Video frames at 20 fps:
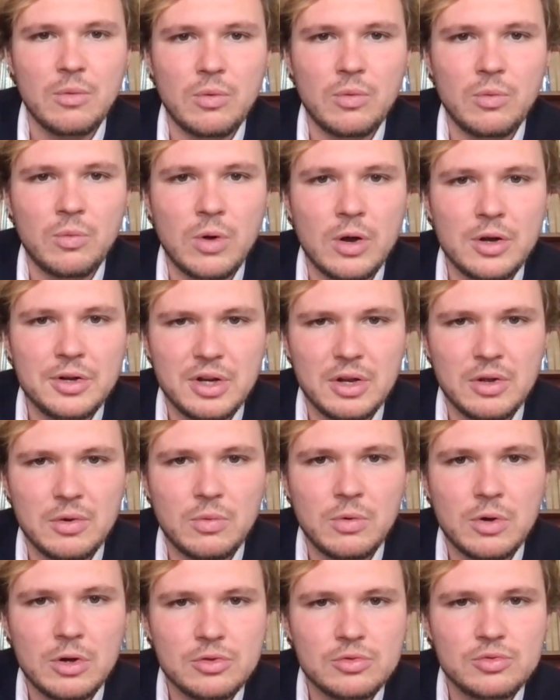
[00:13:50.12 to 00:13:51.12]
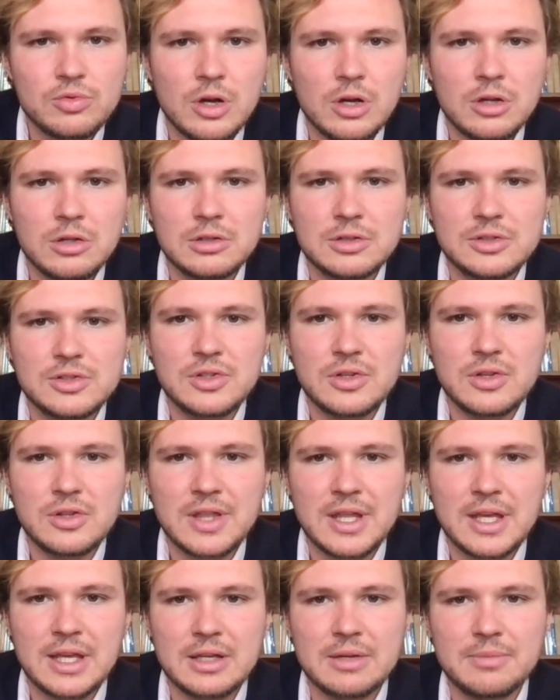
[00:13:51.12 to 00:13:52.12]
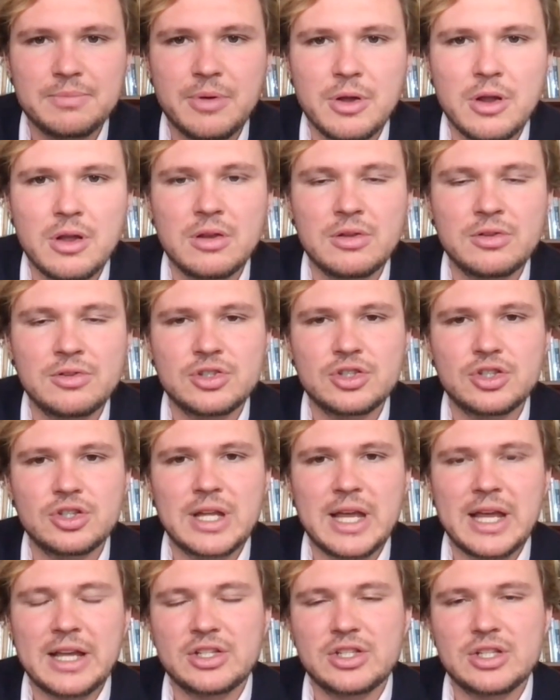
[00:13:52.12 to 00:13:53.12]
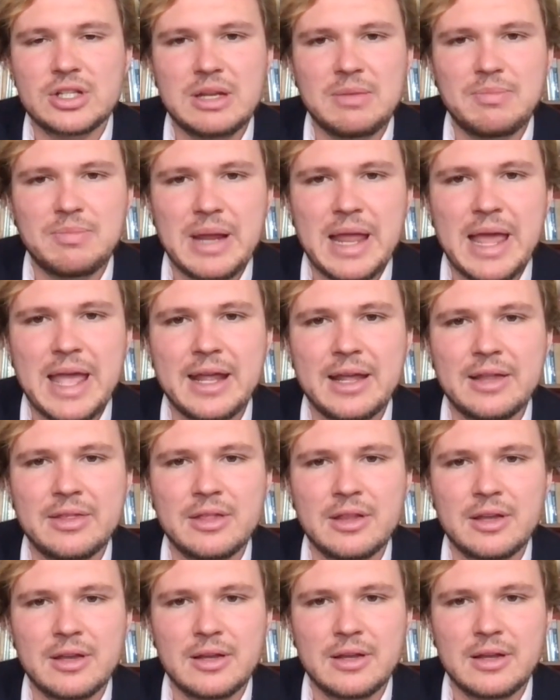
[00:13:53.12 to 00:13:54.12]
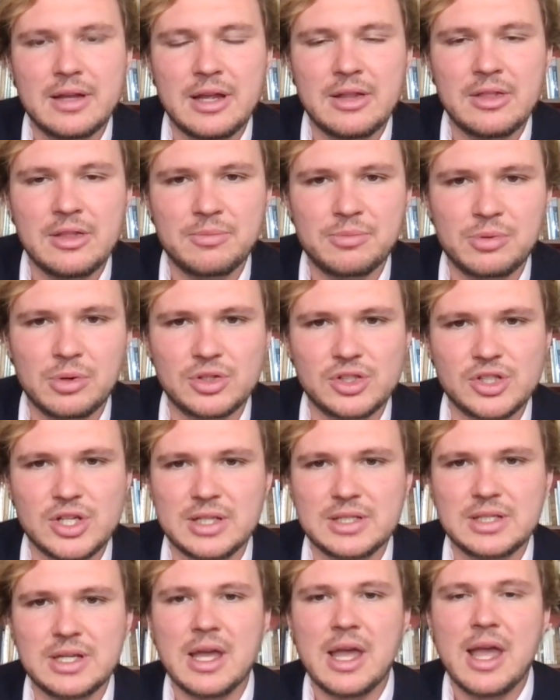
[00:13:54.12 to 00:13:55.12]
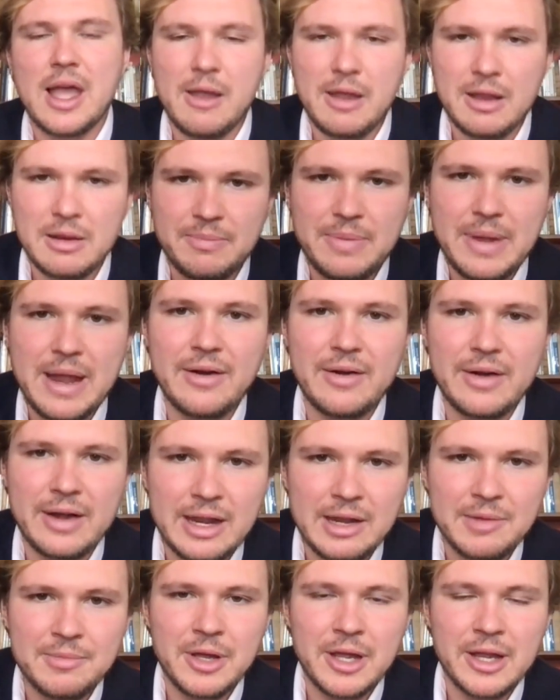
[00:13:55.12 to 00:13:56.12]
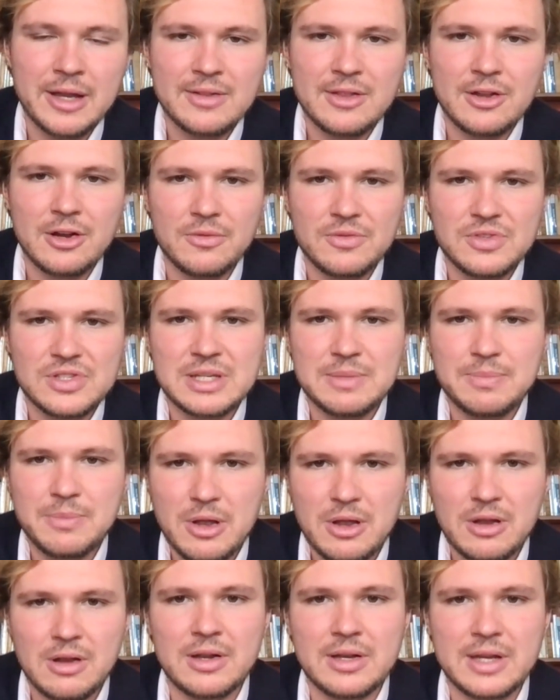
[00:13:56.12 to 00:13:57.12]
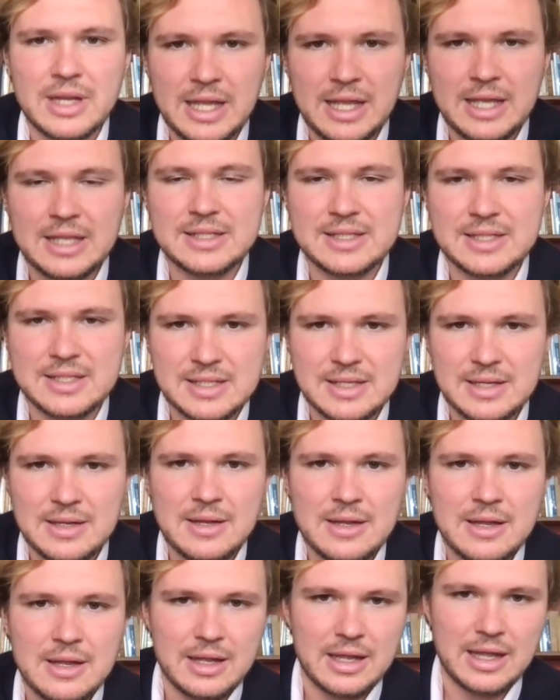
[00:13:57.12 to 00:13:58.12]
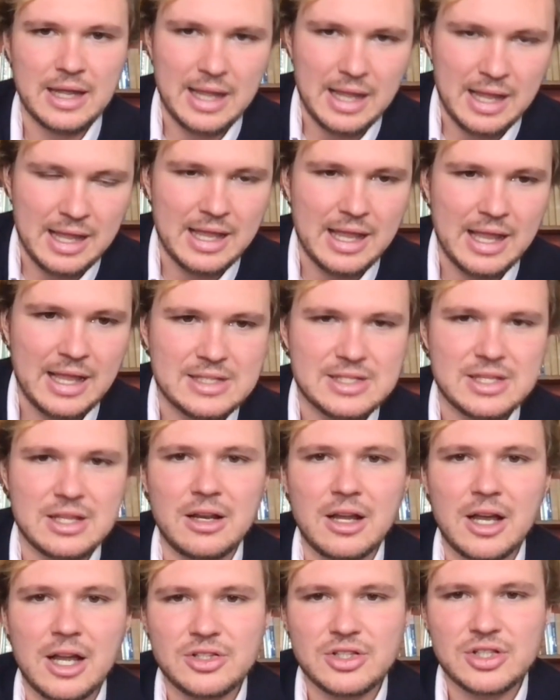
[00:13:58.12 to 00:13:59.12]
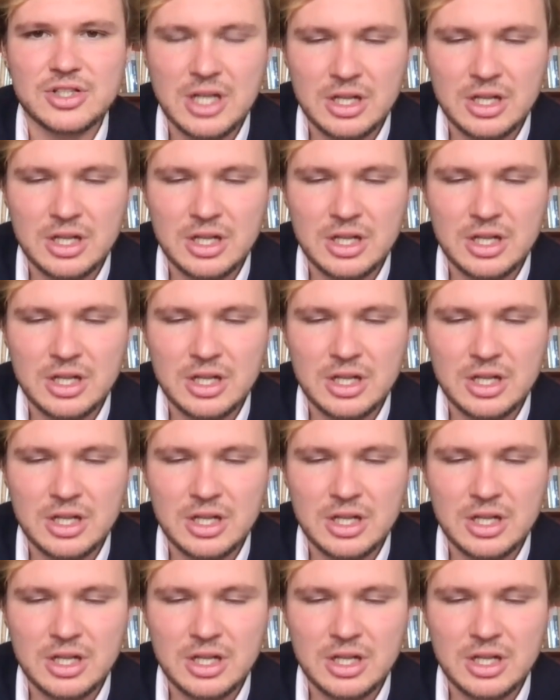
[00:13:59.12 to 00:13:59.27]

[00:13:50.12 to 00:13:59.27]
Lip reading: what role do you think Poland should actually play in the project? I mean, bearing in mind that obviously Poland it's the largest